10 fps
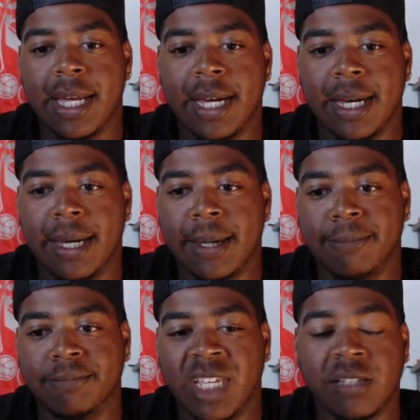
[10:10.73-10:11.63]

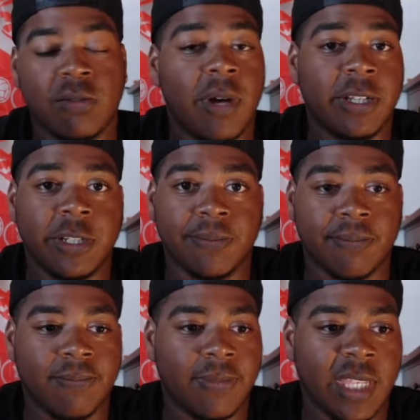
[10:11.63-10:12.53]
Thanks for watching.
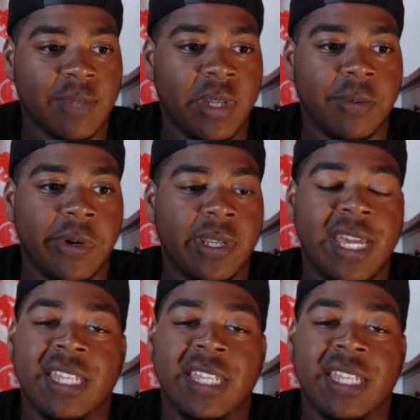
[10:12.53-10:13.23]
It's been your boy Dave.